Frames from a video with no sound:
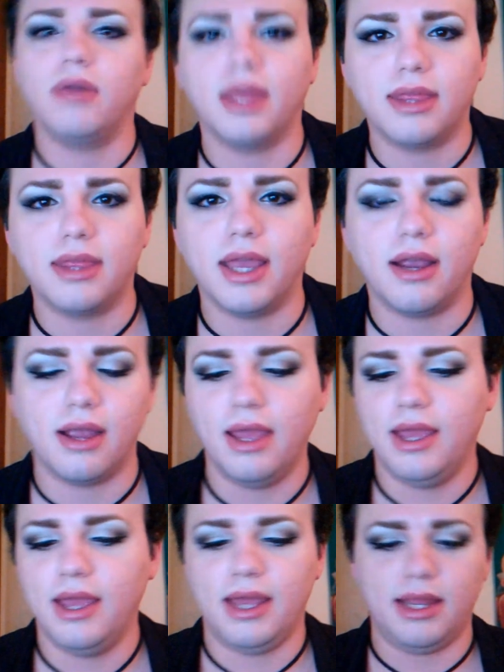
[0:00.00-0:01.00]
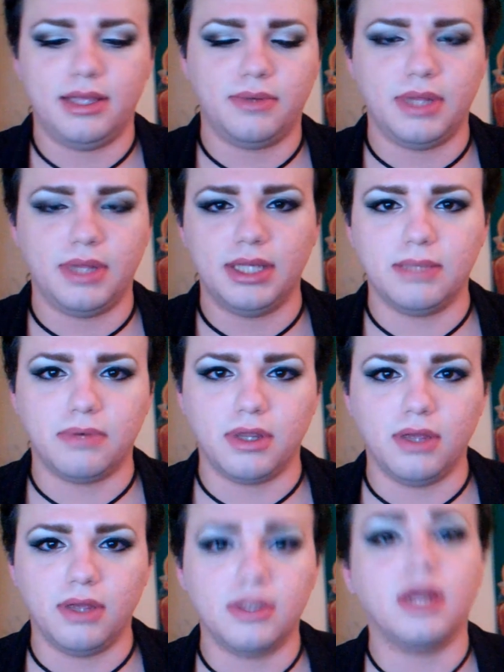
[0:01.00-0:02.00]
the whole kit there and it's really simple
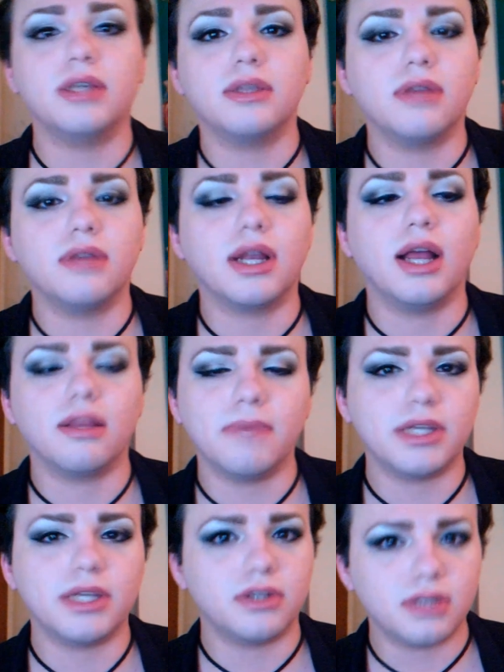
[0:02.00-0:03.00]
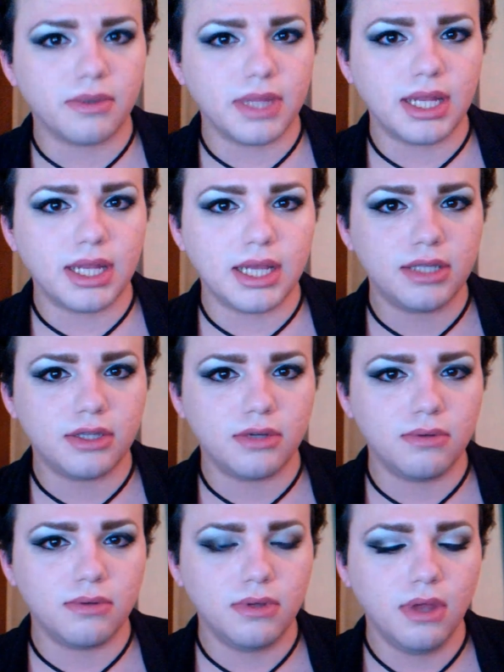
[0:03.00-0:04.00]
to use. And also their color mixtures are really nice too.